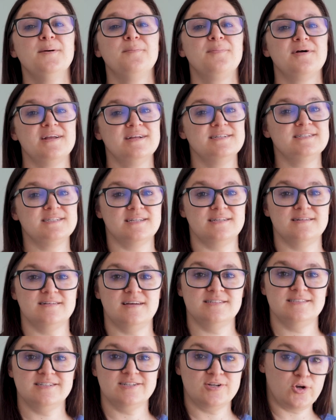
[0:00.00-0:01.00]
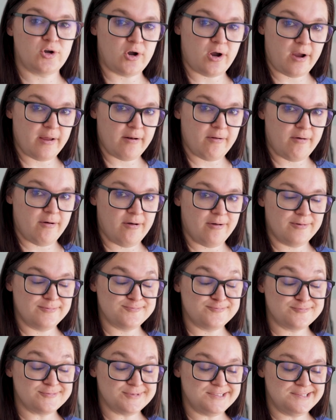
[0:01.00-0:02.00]
But I didn't cry at all.
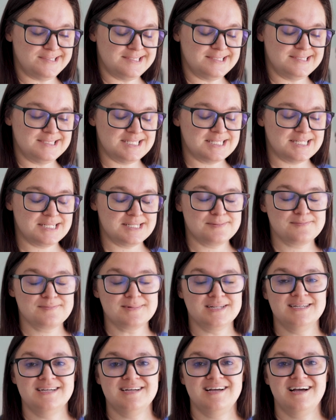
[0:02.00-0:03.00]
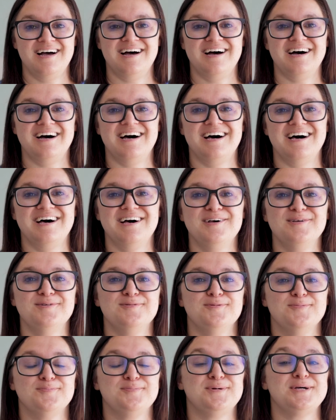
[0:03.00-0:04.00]
I did it.
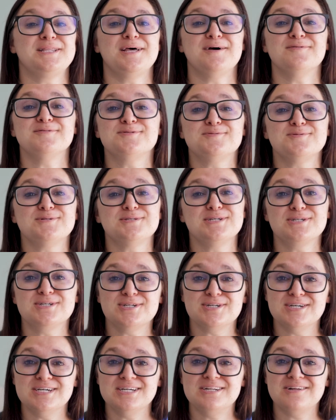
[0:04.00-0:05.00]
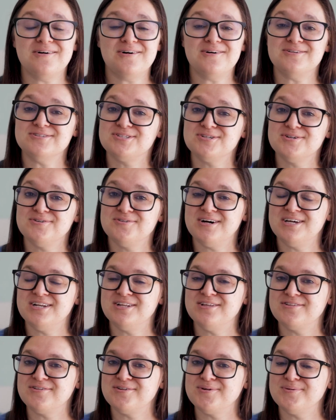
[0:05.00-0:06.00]
But that was really good. Also,
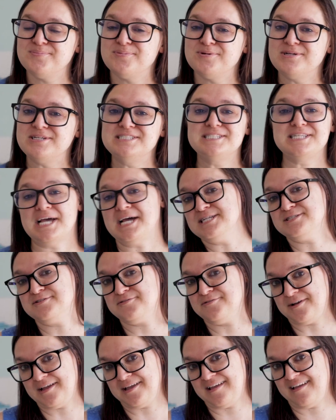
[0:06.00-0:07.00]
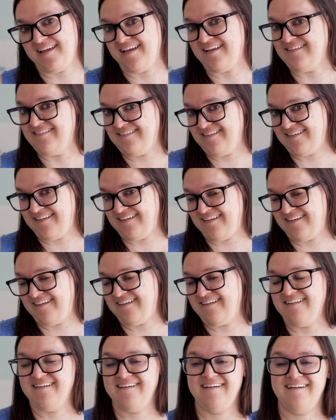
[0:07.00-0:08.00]
another pretty satisfying
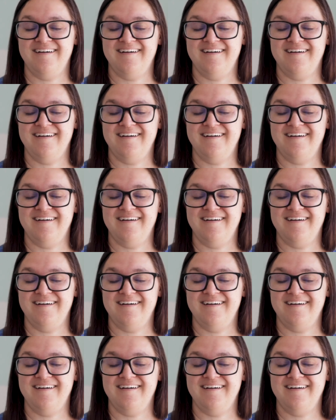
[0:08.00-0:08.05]
ending.